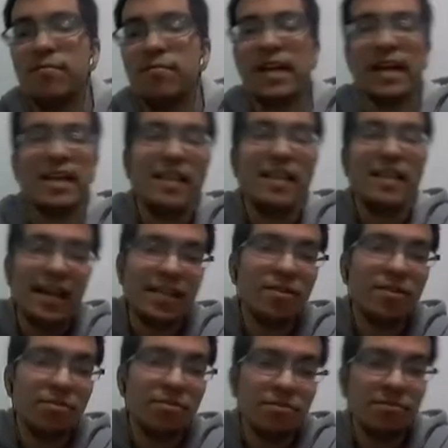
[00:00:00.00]
get light
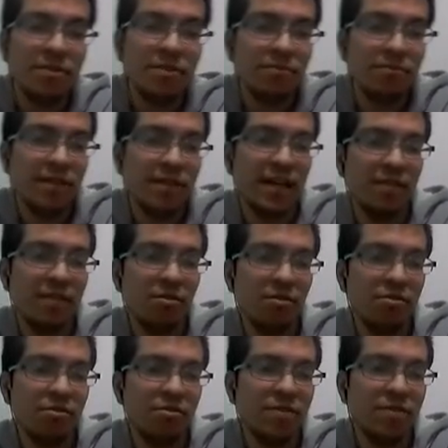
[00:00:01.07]
curves, but we can
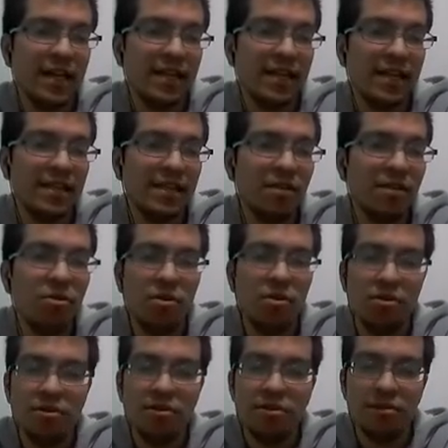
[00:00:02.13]
also get
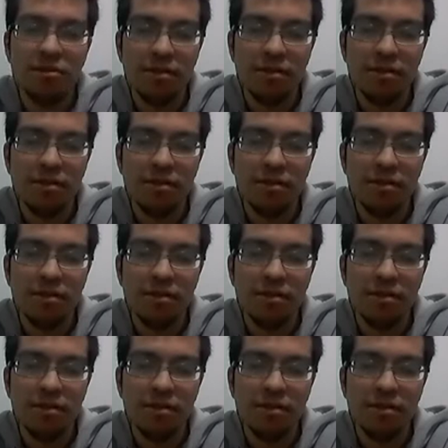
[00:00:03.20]
colors.